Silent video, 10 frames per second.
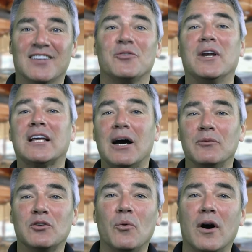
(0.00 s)
So when it
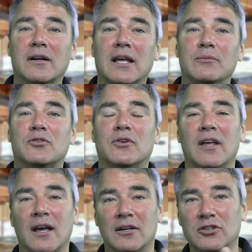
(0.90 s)
comes to water
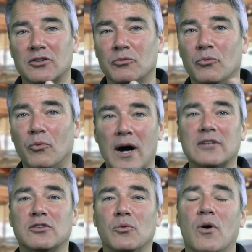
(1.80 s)
chemistry, just
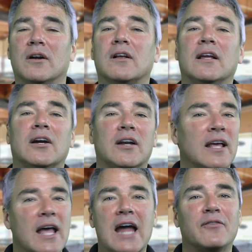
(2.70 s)
watch the water
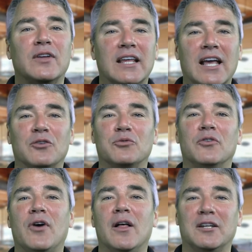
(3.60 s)
clarity. Everything else will
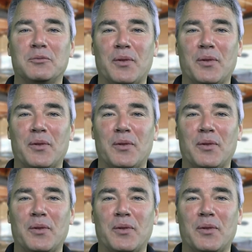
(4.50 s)
fall into